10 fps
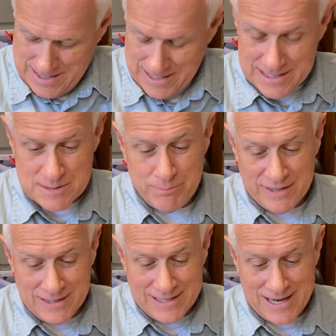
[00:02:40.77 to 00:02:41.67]
is
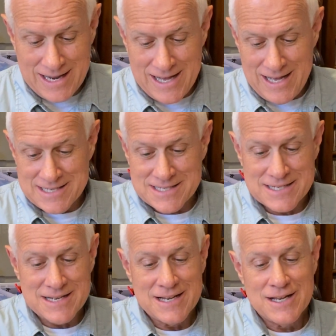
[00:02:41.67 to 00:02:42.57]
building
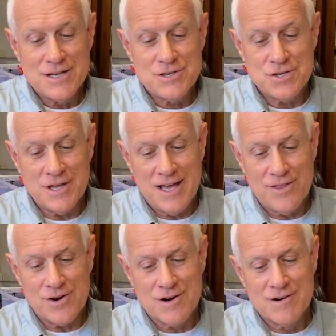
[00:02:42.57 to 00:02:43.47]
us
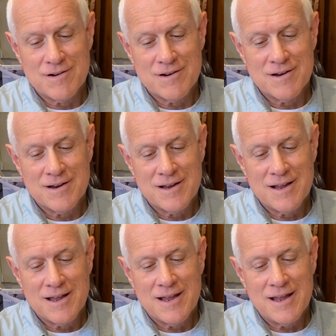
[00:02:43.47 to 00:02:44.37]
together
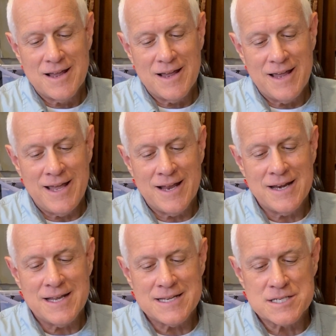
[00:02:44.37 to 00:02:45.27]
in
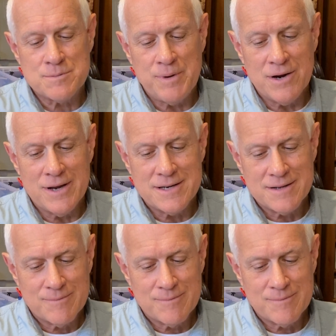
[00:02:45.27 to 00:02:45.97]
his Spirit